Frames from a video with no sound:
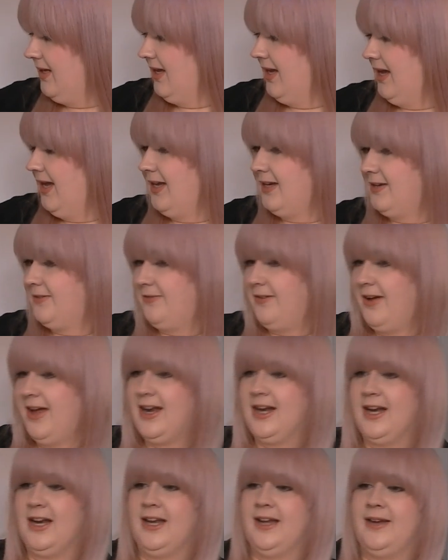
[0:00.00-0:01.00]
And
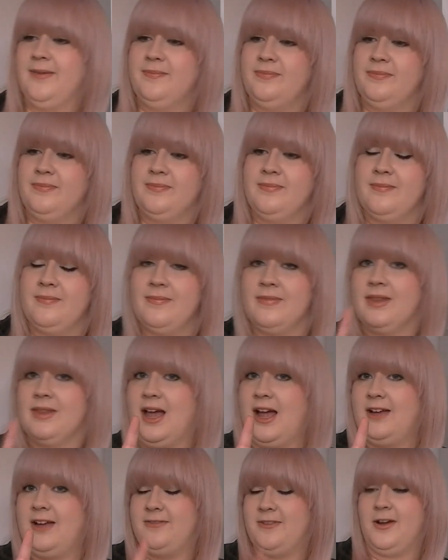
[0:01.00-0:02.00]
finally,
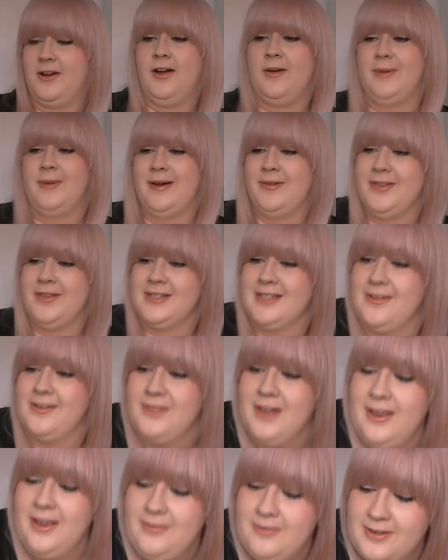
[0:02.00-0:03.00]
I'd forgot about this. I've
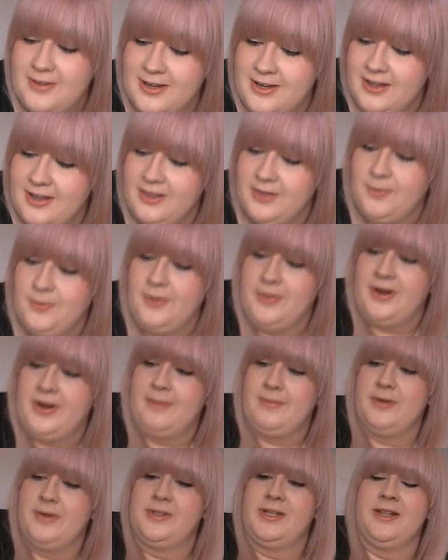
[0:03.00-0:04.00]
left the one that
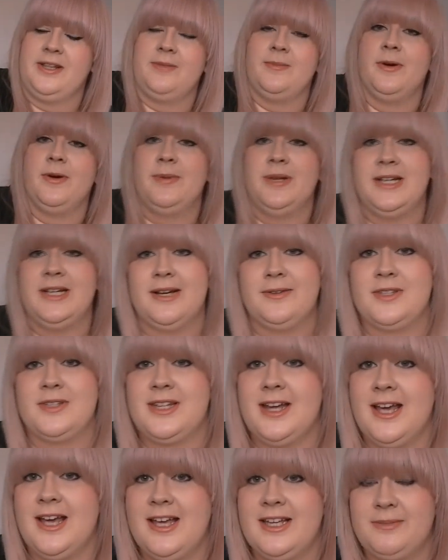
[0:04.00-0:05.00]
I'm using at the moment
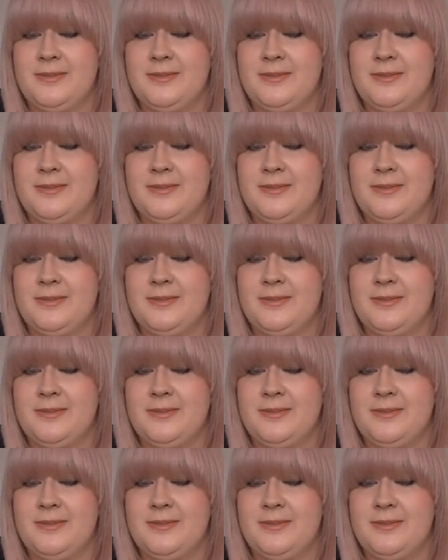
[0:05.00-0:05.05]
downstairs,